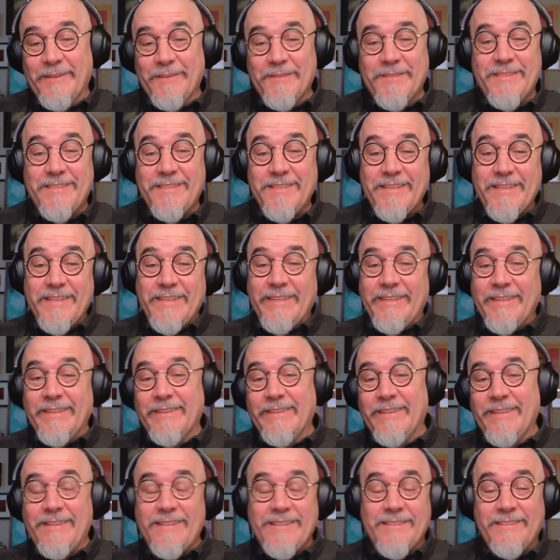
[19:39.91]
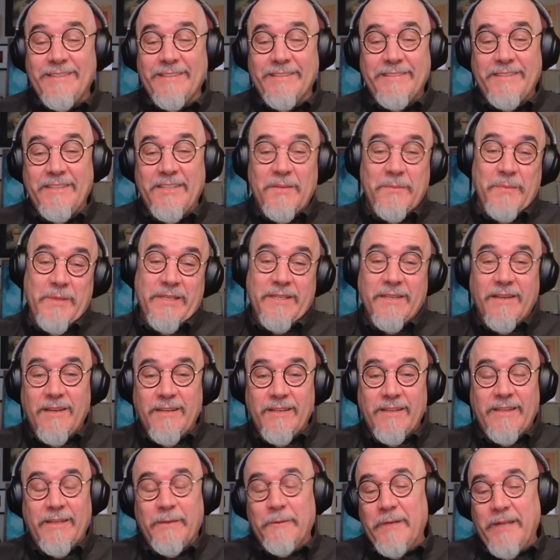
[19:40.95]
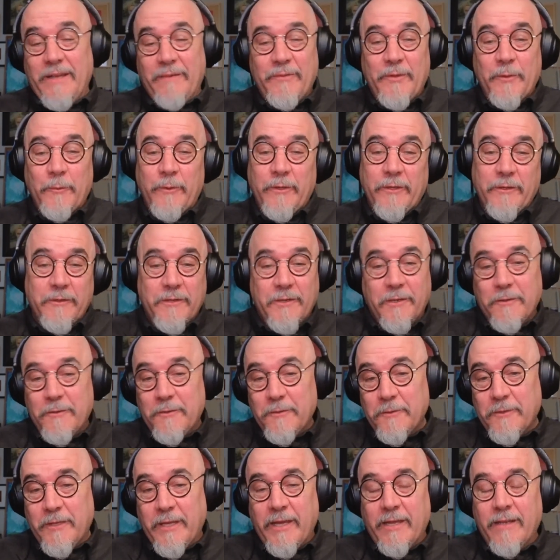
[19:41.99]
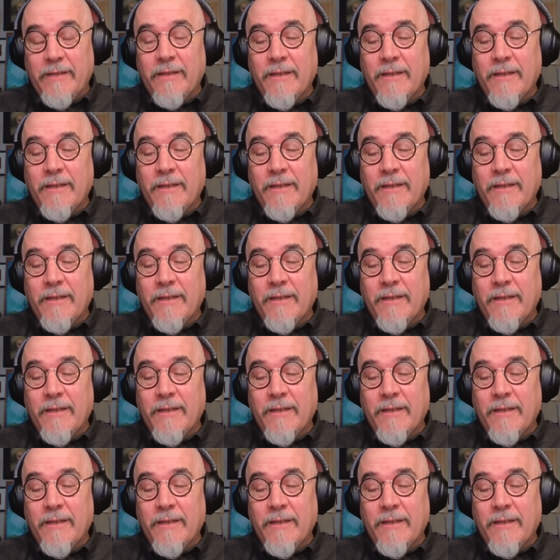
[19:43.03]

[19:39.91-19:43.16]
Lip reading: see that these things need to be done, and they would have the will to go do that.